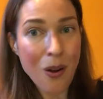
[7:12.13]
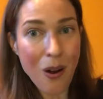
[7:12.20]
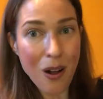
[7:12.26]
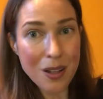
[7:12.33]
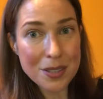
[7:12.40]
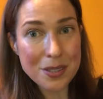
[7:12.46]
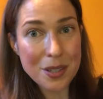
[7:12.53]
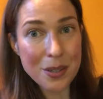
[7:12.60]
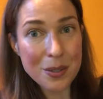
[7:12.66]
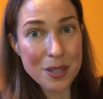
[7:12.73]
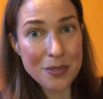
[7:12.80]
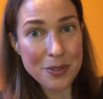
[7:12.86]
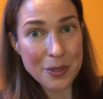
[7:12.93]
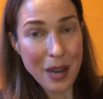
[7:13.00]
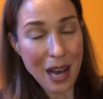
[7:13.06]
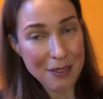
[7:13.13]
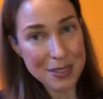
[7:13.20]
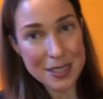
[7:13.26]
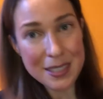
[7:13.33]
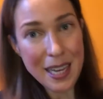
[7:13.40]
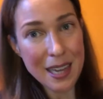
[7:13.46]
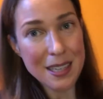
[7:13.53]
Also, if you
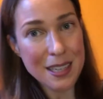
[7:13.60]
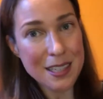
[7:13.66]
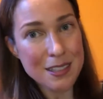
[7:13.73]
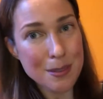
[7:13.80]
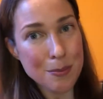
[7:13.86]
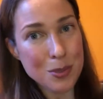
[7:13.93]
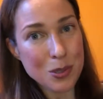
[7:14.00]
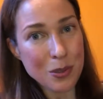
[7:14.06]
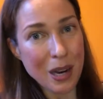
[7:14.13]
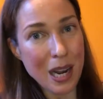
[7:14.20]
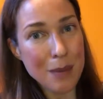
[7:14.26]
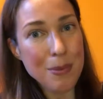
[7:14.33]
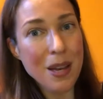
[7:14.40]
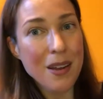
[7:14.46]
haven't yet hit subscribe,